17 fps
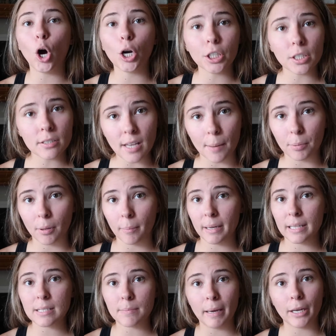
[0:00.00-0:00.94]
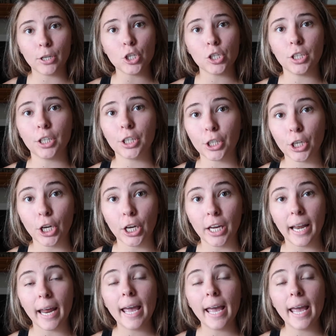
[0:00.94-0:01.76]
all your supplements, make sure they're good.